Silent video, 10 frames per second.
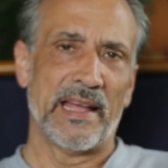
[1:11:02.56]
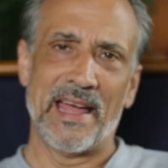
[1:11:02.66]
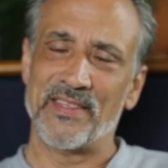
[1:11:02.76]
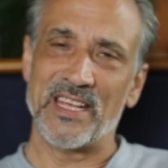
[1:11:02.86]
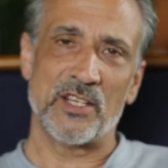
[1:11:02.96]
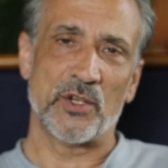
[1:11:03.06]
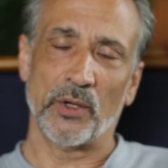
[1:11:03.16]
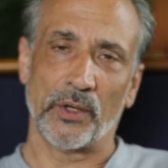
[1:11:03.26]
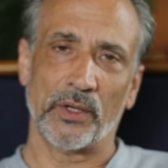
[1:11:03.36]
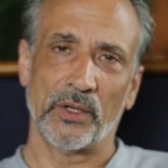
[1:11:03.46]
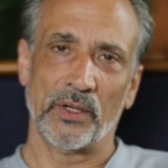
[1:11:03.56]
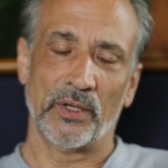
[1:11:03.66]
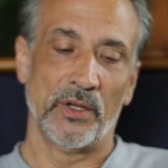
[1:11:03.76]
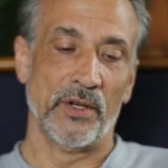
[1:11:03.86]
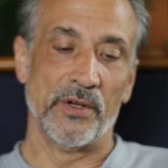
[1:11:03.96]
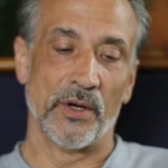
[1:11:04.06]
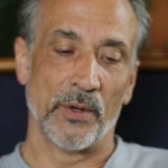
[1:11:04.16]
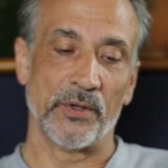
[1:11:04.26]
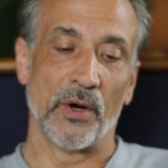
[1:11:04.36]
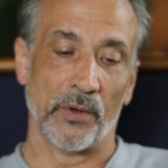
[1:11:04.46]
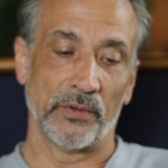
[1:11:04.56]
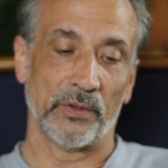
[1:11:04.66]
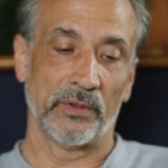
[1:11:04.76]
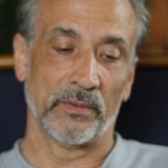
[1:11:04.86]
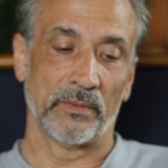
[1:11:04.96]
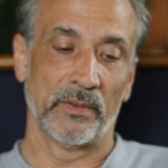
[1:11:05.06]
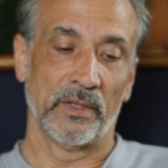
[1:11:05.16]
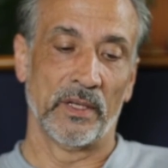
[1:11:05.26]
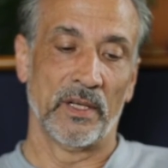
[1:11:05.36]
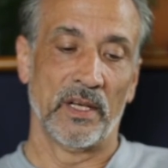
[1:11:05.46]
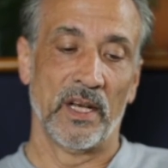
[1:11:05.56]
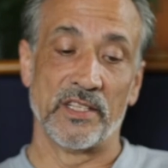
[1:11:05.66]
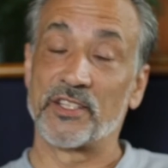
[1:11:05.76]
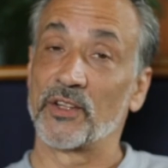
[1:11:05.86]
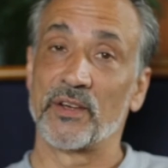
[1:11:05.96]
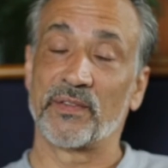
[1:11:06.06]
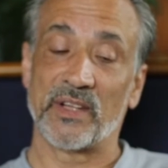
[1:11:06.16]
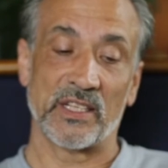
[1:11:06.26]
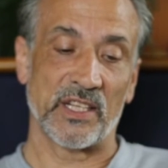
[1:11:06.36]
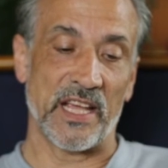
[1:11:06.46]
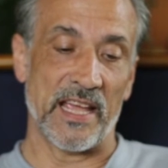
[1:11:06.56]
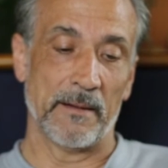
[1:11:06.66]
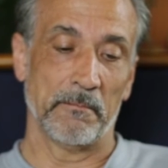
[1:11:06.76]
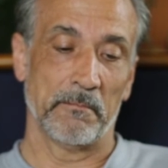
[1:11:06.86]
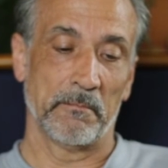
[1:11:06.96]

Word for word: And they took no note until the flood came